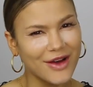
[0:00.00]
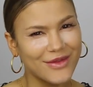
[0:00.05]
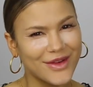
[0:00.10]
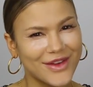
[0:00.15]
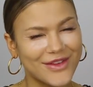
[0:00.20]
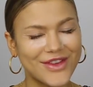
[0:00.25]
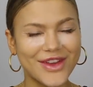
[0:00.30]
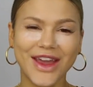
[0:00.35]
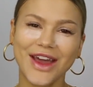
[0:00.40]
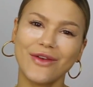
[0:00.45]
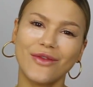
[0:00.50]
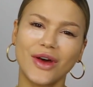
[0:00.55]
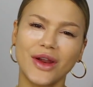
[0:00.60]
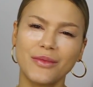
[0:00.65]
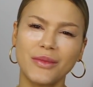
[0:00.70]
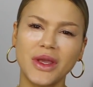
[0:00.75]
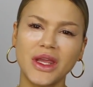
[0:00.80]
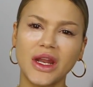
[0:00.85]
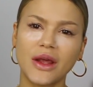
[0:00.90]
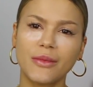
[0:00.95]
up if you get what
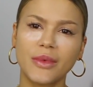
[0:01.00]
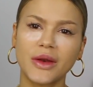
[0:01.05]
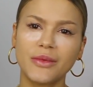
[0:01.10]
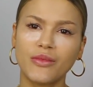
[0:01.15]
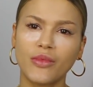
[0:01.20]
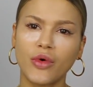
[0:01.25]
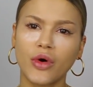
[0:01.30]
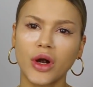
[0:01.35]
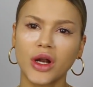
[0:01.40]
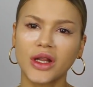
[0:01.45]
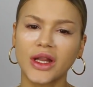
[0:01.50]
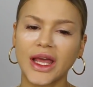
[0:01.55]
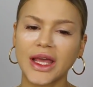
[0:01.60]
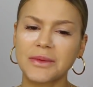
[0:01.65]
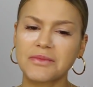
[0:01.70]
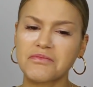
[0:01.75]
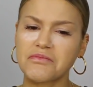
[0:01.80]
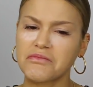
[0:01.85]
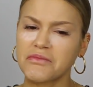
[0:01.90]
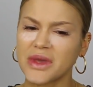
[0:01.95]
I mean a bit more
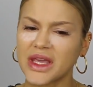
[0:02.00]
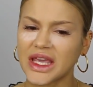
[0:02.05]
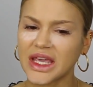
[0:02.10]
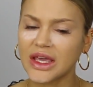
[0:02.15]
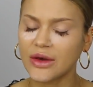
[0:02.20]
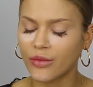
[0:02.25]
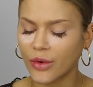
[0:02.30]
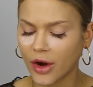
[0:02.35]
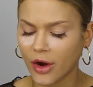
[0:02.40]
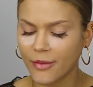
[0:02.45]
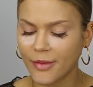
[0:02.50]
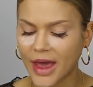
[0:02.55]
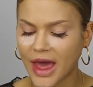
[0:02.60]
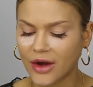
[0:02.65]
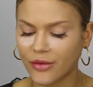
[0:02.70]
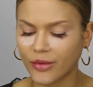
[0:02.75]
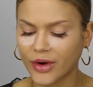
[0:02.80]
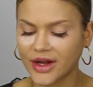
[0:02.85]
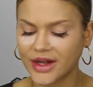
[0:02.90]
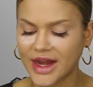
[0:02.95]
like me where I'm
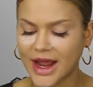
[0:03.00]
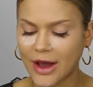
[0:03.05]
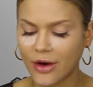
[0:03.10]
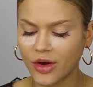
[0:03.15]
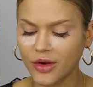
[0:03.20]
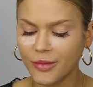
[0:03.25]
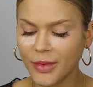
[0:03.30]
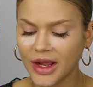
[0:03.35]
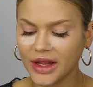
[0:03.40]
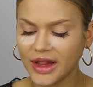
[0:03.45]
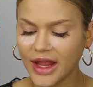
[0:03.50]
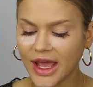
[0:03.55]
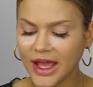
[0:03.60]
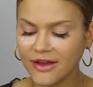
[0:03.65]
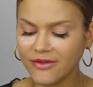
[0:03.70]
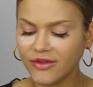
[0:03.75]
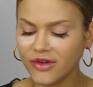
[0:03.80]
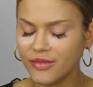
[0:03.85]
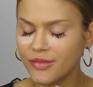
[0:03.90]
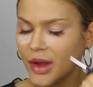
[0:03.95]
at right now in my
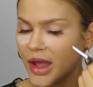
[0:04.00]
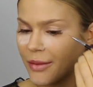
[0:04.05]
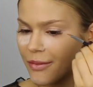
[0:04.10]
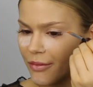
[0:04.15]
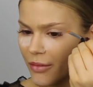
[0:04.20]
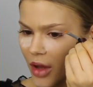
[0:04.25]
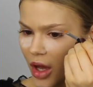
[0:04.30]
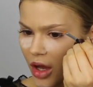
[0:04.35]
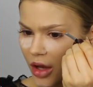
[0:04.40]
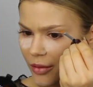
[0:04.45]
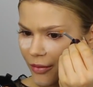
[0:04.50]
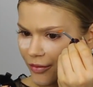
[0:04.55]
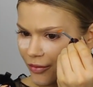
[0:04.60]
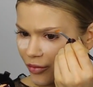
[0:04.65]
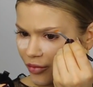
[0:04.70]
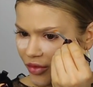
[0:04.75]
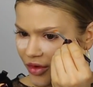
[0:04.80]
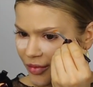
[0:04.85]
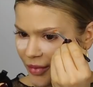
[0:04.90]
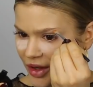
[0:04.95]
life with my
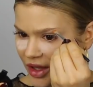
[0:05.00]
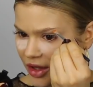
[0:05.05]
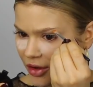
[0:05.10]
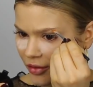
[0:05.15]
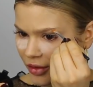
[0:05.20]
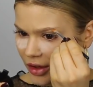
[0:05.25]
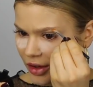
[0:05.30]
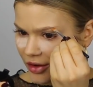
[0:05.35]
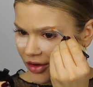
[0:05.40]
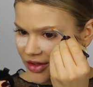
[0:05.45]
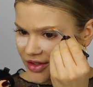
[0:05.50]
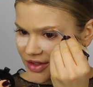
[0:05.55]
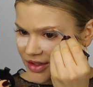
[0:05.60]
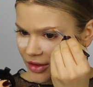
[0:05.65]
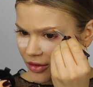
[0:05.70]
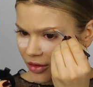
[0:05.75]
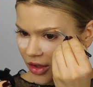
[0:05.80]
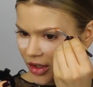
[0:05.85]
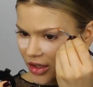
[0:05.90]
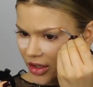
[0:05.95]
um with my career and
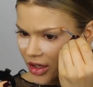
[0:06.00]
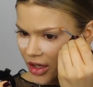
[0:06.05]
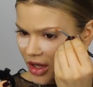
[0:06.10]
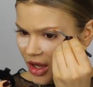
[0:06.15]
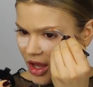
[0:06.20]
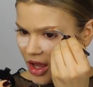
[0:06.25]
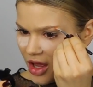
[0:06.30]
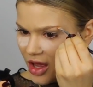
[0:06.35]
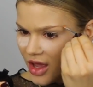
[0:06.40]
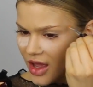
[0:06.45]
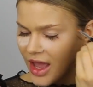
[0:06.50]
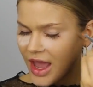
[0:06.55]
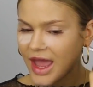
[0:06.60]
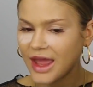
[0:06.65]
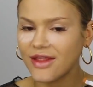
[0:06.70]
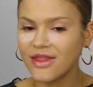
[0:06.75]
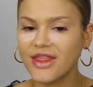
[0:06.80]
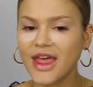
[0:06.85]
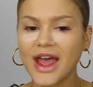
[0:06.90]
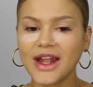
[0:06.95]
so on
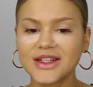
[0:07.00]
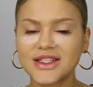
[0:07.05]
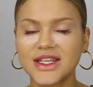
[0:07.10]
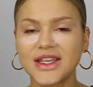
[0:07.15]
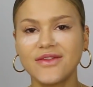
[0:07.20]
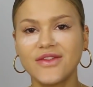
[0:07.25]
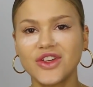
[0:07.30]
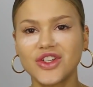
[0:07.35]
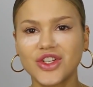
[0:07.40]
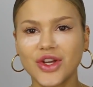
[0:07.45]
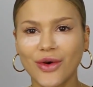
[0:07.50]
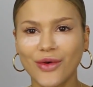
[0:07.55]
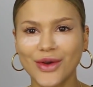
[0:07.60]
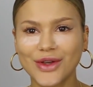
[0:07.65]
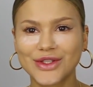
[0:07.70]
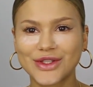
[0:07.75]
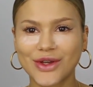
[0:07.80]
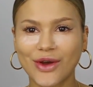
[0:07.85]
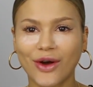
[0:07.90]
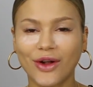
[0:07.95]
and that TV show
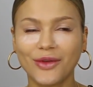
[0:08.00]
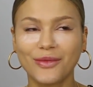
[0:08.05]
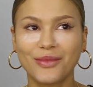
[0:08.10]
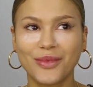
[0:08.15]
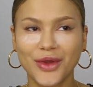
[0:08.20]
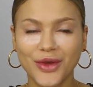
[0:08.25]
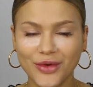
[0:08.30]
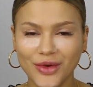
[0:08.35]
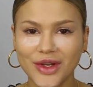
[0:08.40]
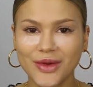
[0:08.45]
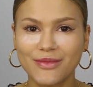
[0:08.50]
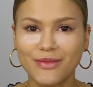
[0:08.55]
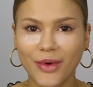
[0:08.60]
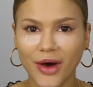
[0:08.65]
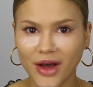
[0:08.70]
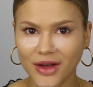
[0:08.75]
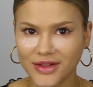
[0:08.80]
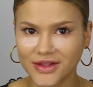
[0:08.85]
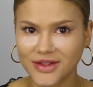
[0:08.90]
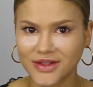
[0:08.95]
is called Beauty
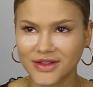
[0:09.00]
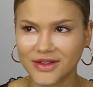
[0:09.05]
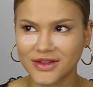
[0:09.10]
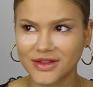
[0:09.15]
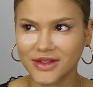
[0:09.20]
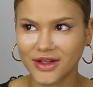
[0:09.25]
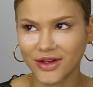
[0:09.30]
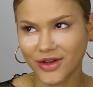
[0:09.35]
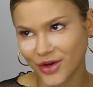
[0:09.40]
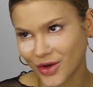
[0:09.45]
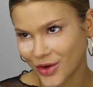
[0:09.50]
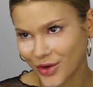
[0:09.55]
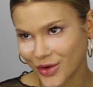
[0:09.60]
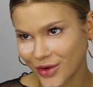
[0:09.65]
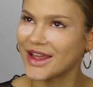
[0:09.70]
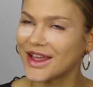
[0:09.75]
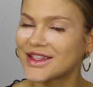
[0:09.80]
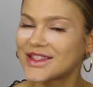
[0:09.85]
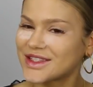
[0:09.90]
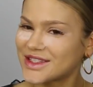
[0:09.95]
Boss
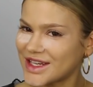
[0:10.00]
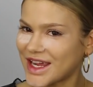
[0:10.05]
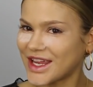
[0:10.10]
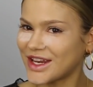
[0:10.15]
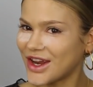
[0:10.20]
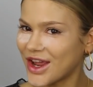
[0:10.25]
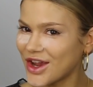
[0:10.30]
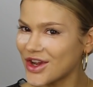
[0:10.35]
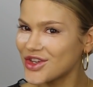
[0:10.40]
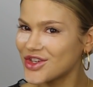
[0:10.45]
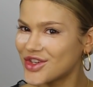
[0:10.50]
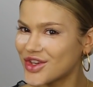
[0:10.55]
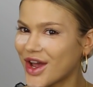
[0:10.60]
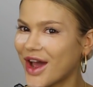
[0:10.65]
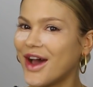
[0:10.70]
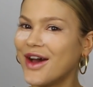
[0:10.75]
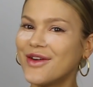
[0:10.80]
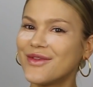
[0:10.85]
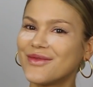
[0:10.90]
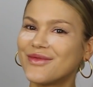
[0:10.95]
it's Danish
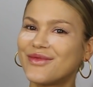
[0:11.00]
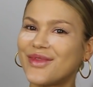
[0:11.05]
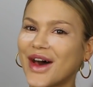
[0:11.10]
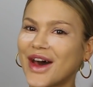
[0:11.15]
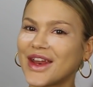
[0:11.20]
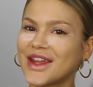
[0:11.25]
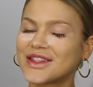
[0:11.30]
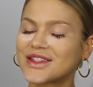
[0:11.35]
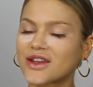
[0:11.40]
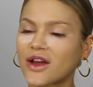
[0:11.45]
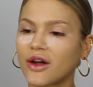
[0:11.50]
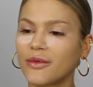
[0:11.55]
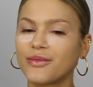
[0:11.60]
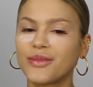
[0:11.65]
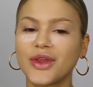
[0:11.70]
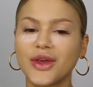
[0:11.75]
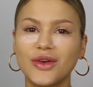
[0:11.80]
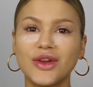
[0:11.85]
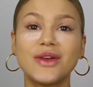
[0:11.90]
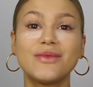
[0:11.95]
um, but it's
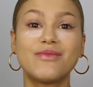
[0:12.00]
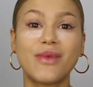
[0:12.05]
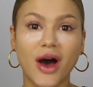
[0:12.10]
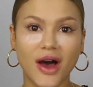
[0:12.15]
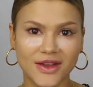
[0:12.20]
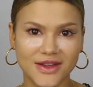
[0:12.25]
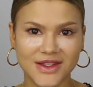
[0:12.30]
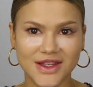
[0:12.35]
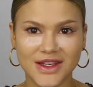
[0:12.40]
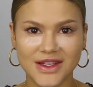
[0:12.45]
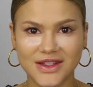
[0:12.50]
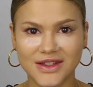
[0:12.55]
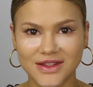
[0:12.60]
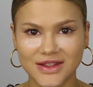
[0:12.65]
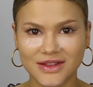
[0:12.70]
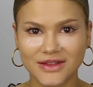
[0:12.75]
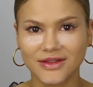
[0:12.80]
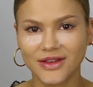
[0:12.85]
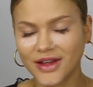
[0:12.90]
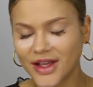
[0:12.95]
called Beauty
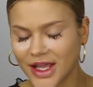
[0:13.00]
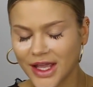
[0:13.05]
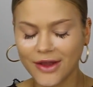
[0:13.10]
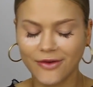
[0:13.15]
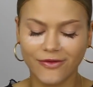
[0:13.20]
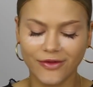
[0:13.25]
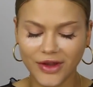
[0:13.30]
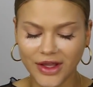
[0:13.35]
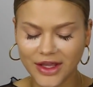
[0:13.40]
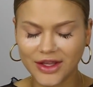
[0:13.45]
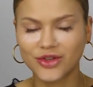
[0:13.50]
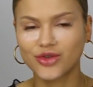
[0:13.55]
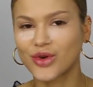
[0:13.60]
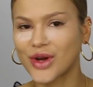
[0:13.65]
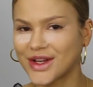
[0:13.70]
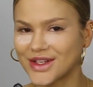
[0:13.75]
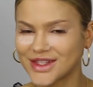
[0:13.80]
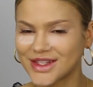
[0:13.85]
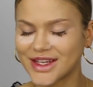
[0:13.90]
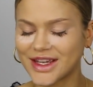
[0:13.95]
Bosses if we
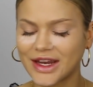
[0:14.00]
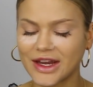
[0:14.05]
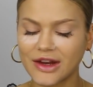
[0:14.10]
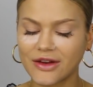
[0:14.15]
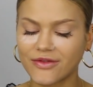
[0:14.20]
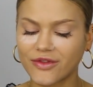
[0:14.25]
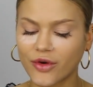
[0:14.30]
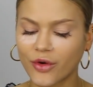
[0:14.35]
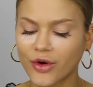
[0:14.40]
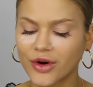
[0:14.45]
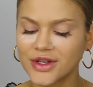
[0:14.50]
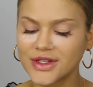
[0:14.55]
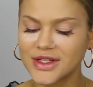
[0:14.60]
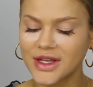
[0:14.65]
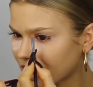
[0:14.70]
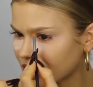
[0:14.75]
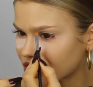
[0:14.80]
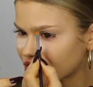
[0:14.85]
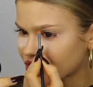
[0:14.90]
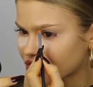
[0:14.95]
translate it of
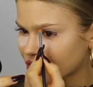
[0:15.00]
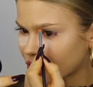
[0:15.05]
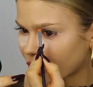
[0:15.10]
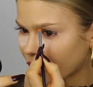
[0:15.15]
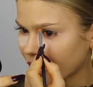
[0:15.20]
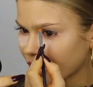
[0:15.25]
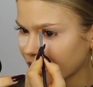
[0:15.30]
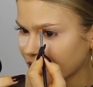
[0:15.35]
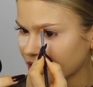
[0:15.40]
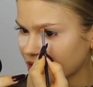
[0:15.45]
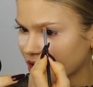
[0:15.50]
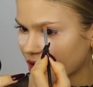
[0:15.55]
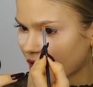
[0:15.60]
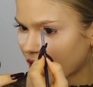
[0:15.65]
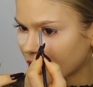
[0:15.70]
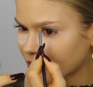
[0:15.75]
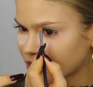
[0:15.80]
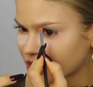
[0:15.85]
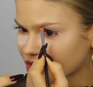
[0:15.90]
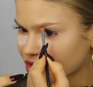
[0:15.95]
course a short
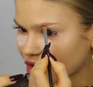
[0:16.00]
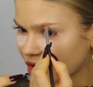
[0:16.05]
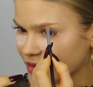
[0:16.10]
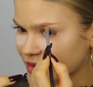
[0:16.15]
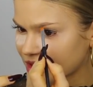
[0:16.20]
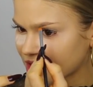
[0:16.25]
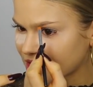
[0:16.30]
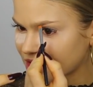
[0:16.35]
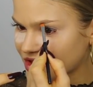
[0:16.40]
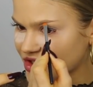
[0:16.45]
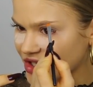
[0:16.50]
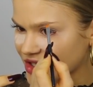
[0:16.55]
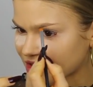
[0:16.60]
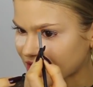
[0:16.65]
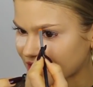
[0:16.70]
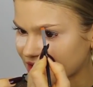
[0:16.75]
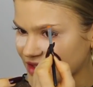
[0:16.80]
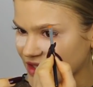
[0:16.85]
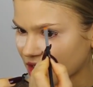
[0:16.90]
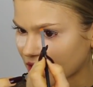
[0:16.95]
um description is just
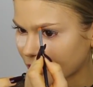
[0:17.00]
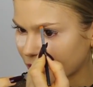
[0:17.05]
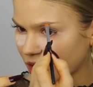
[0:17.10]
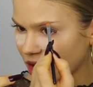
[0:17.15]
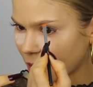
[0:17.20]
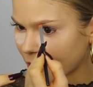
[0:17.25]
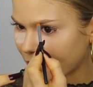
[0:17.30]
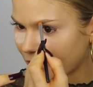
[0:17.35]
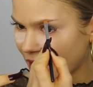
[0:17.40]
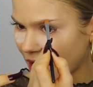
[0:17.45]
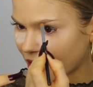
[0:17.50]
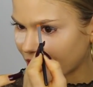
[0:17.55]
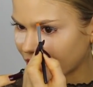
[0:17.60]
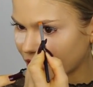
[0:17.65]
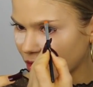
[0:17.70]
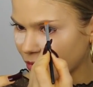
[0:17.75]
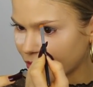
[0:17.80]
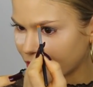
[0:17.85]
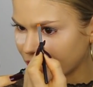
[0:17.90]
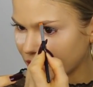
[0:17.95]
that it's gonna be about
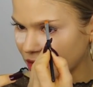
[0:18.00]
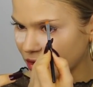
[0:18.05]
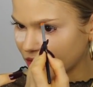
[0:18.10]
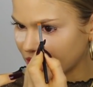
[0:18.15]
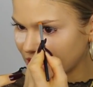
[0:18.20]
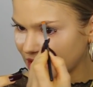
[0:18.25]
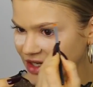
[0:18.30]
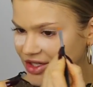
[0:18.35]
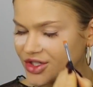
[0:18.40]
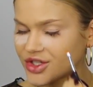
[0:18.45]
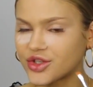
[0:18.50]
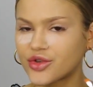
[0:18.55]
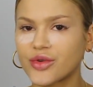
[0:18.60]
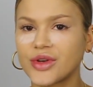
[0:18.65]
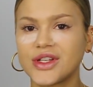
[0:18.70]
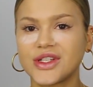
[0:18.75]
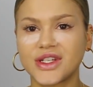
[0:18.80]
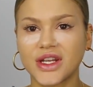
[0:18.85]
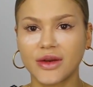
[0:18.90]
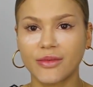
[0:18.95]
the beauty
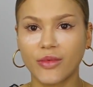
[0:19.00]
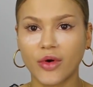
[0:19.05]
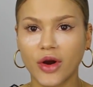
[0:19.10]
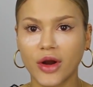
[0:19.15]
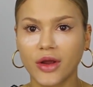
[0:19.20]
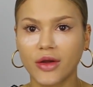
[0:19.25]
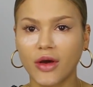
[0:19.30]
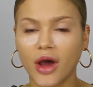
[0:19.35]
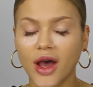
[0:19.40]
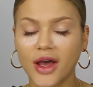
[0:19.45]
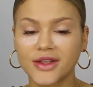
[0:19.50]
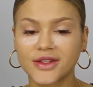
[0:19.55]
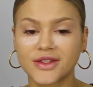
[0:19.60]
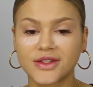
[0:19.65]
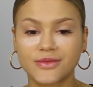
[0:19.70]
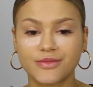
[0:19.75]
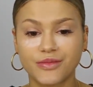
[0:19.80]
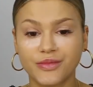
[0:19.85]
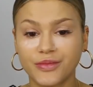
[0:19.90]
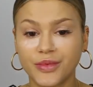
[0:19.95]
industry in Denmark
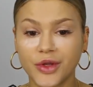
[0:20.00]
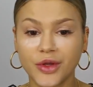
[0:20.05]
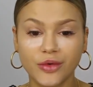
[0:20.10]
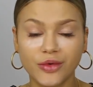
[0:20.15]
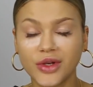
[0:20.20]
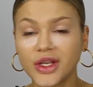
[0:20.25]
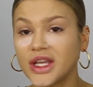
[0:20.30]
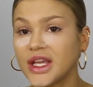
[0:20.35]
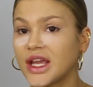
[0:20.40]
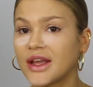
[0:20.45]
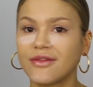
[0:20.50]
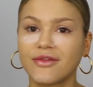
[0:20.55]
as beauty